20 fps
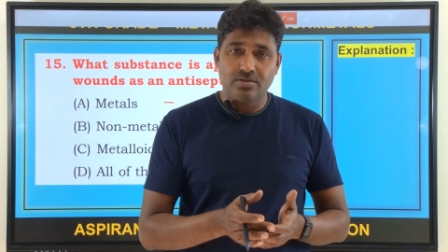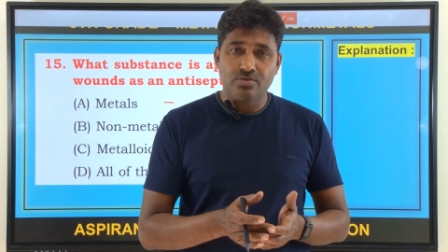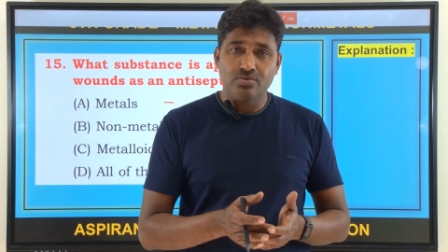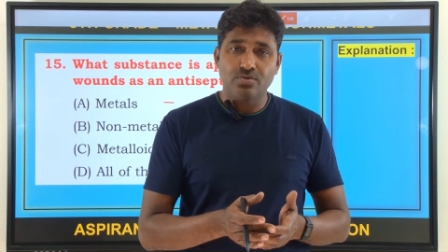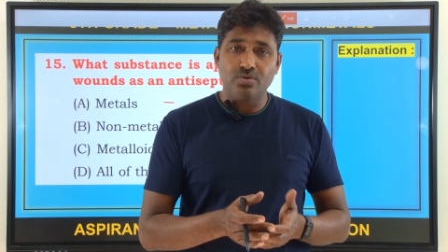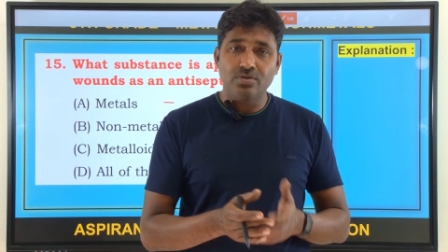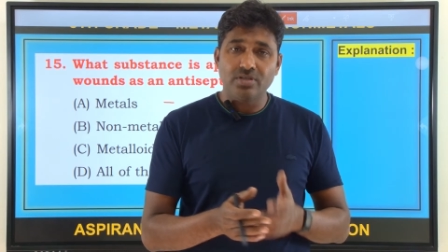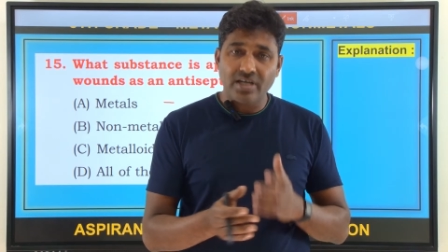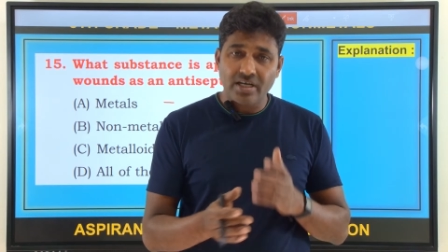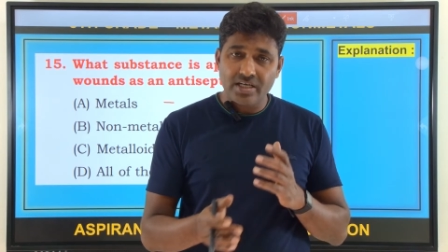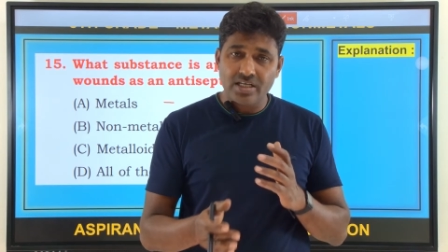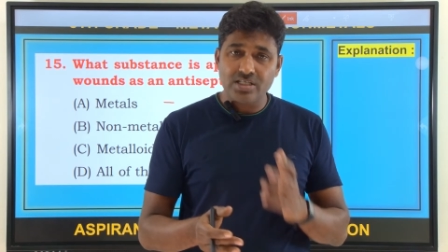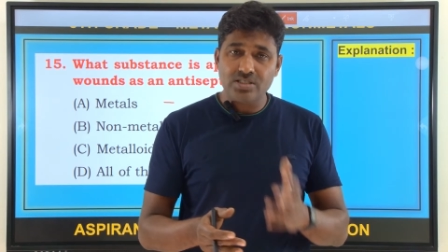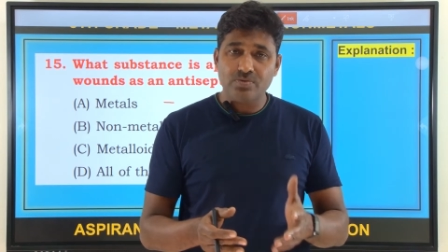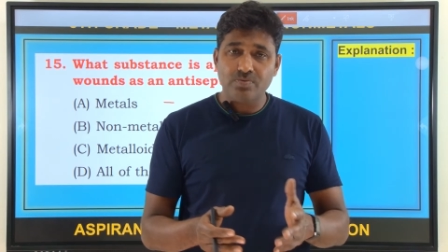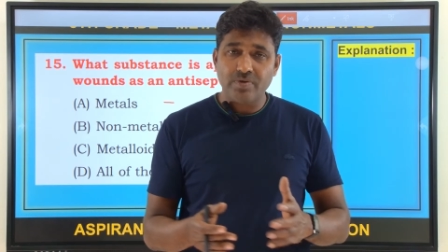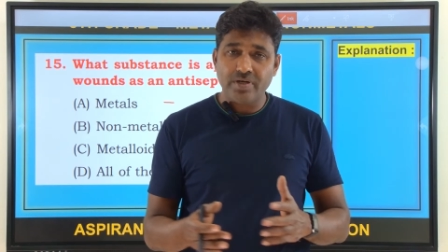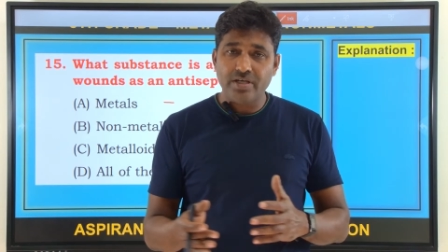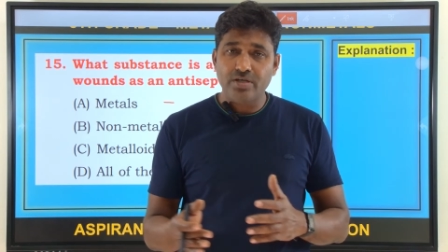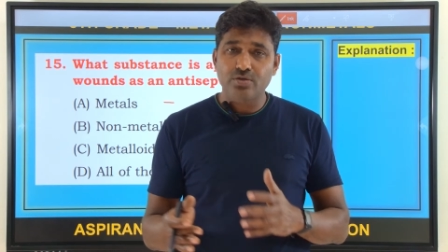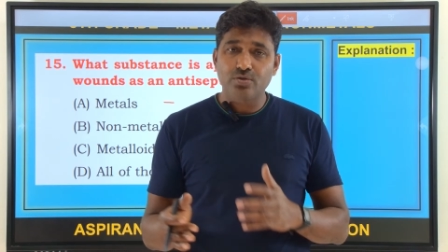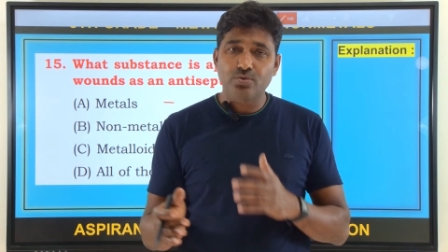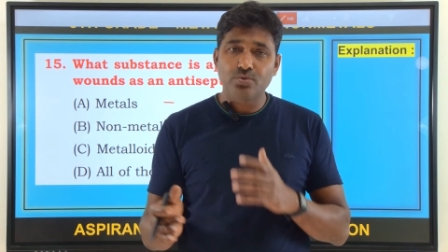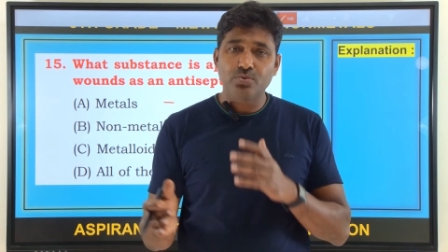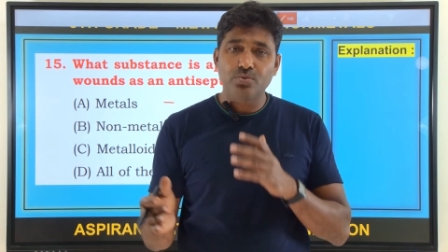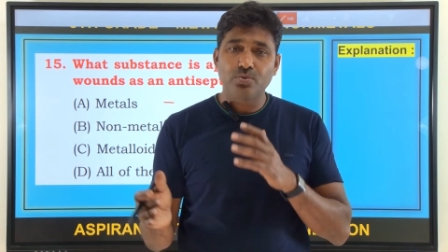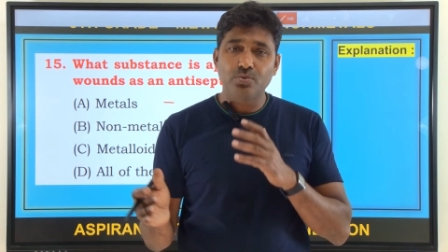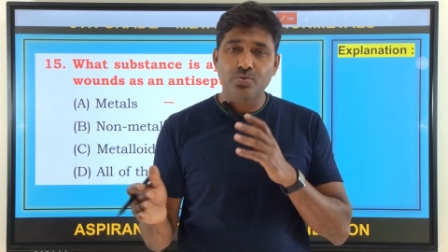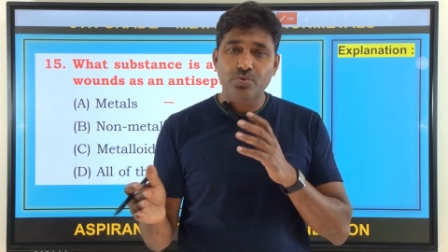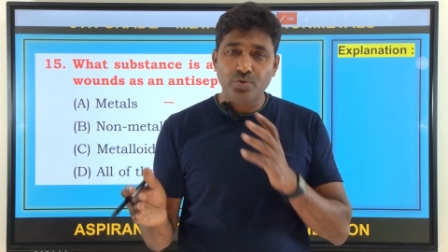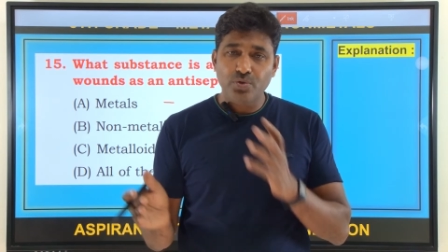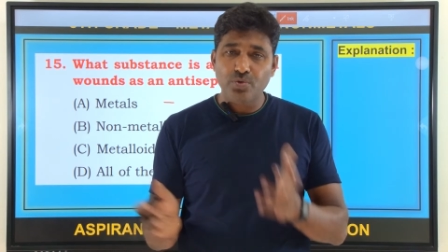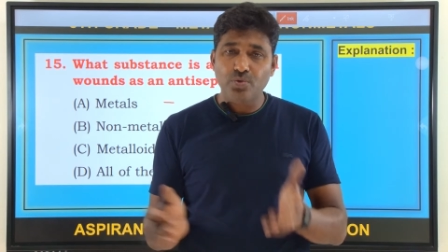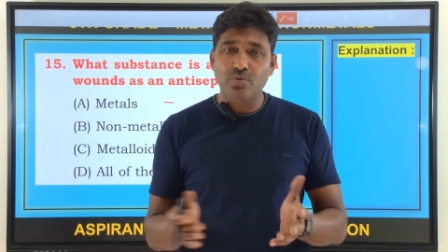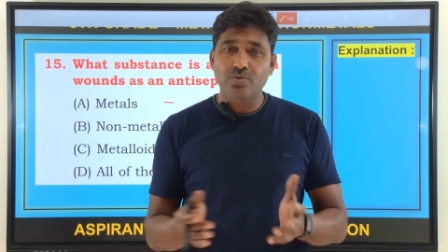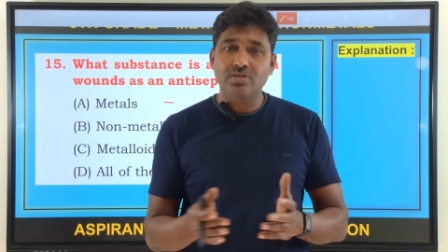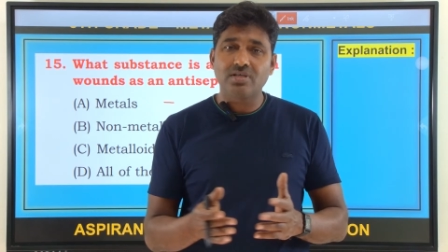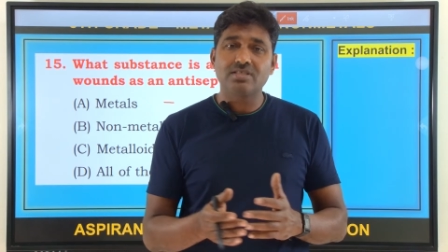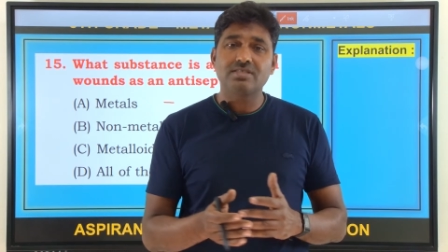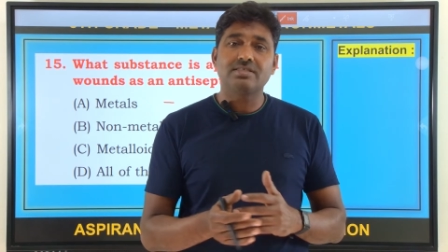So that is why to
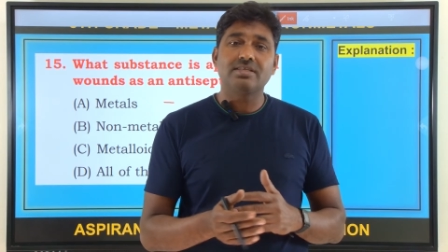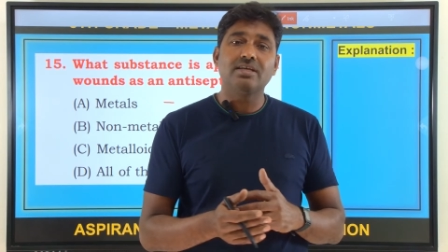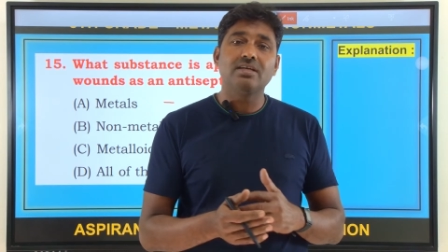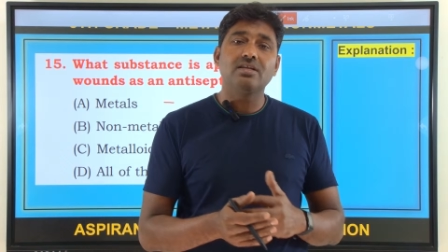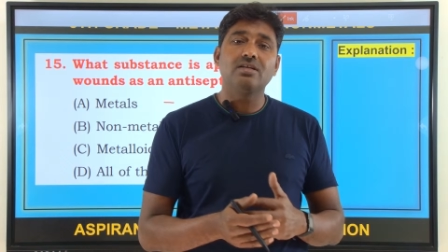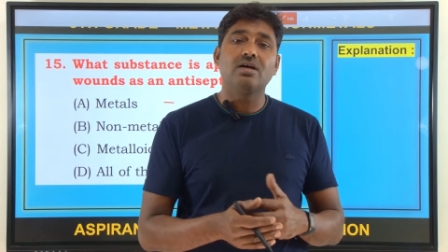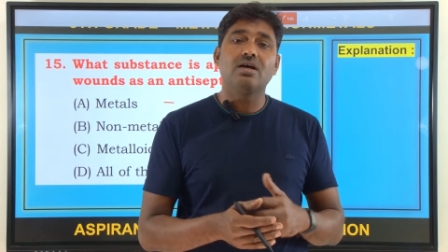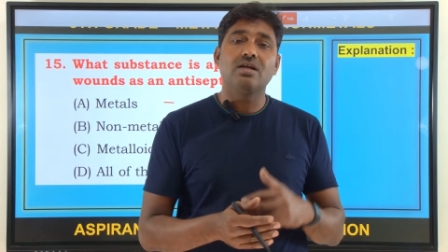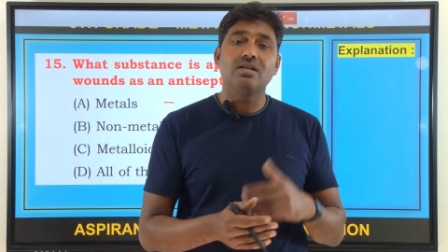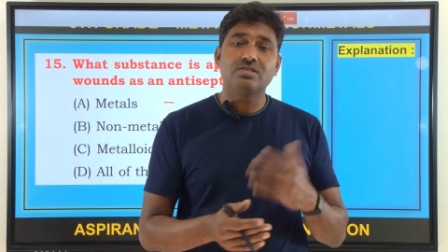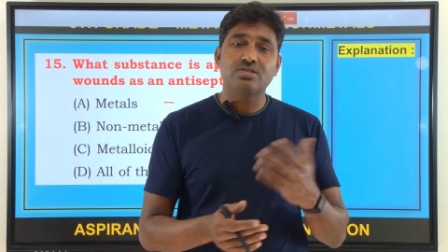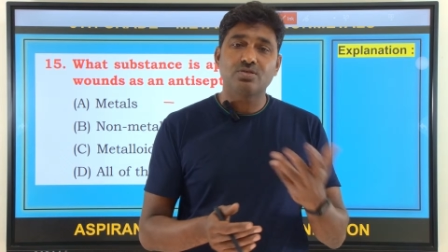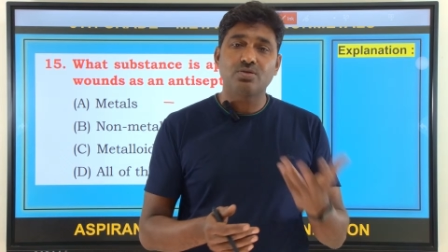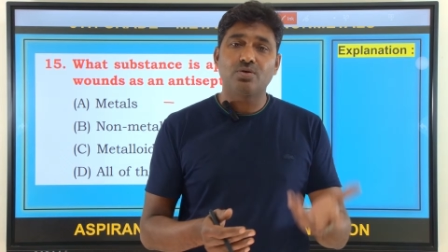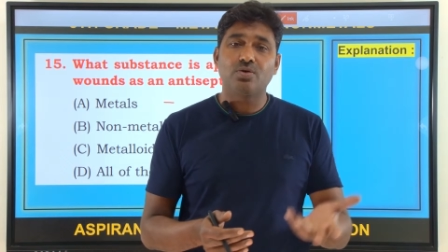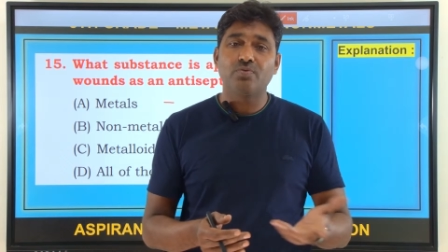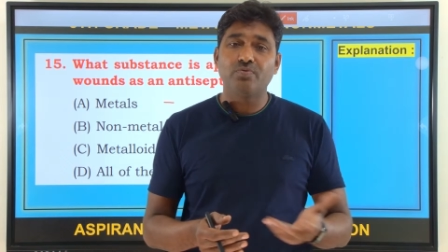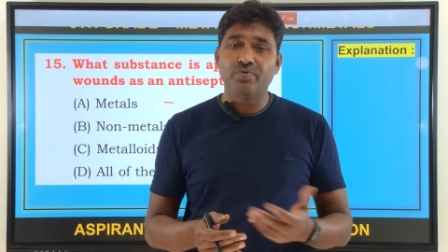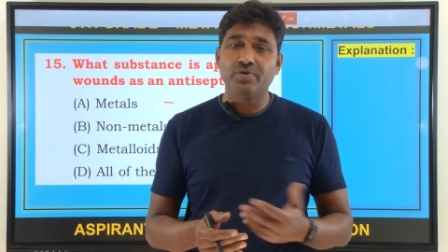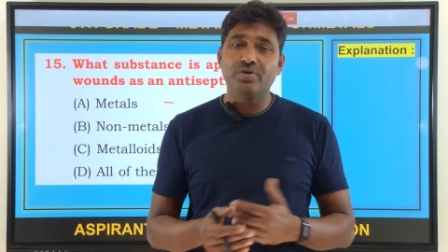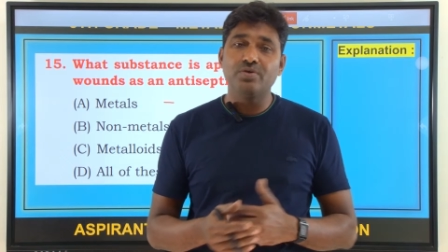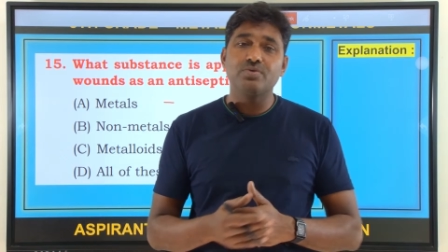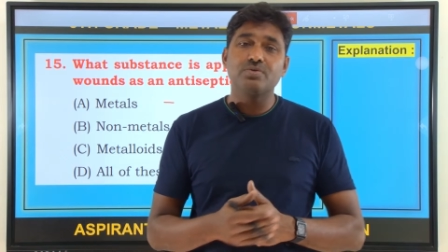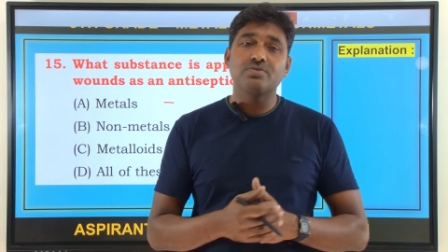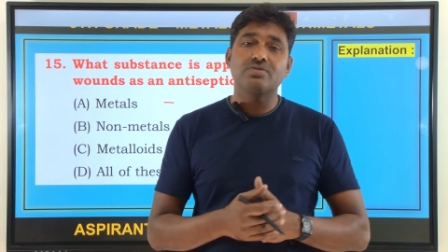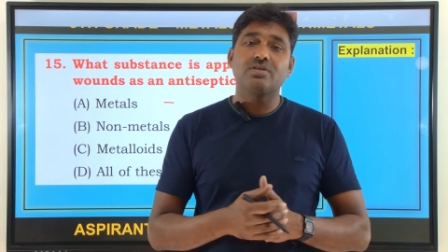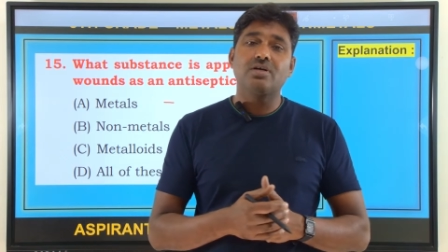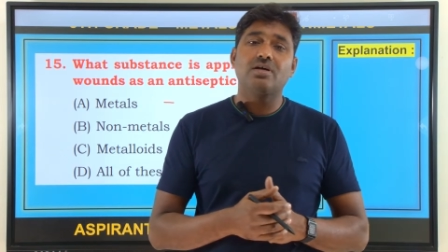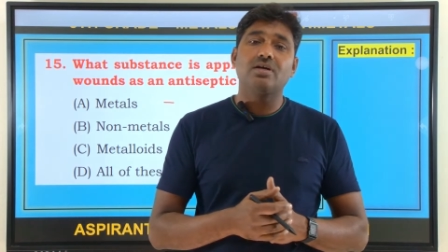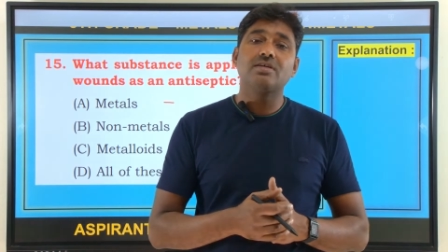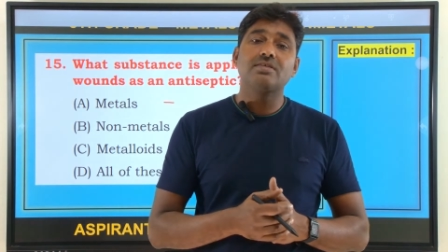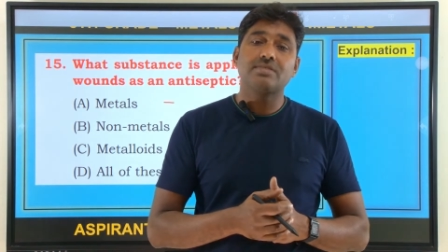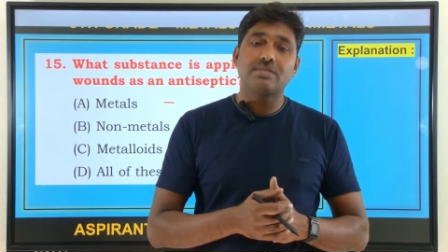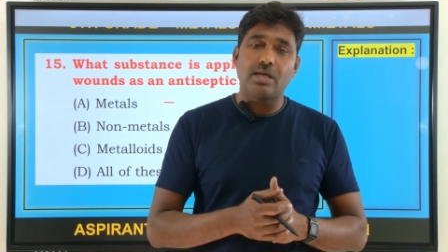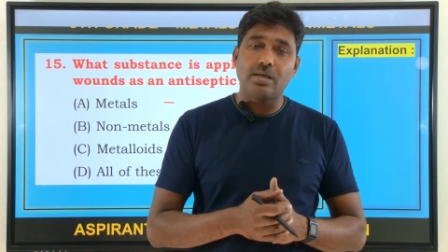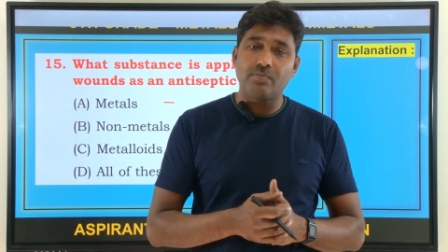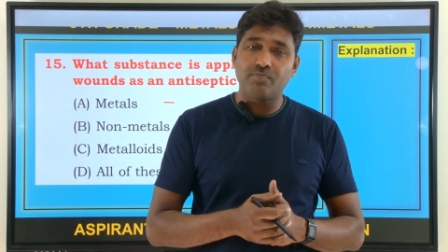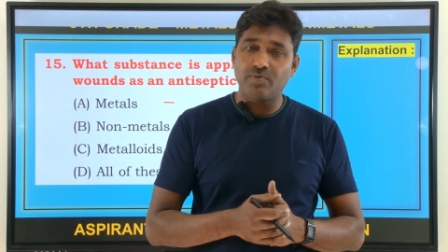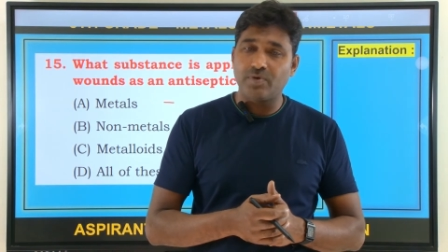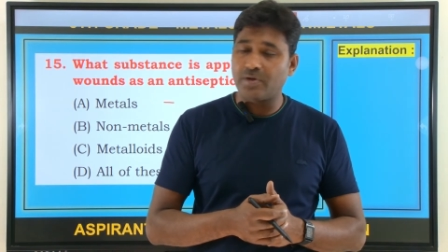cure the skin also we use the
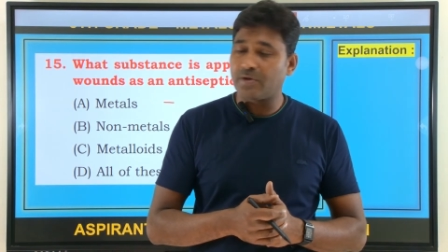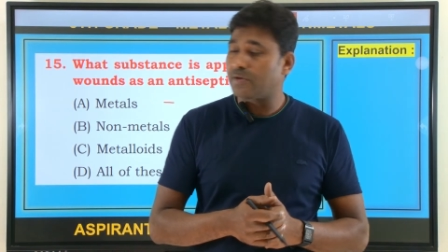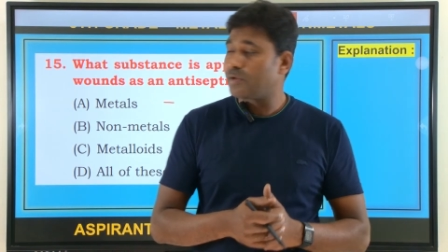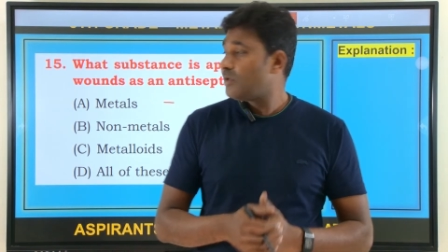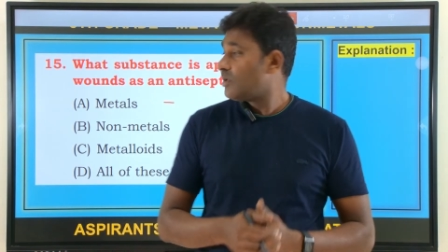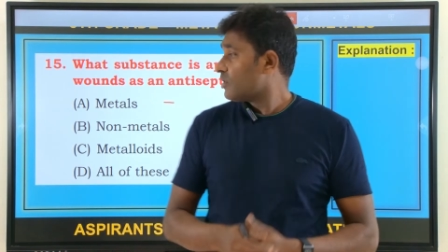sulfur.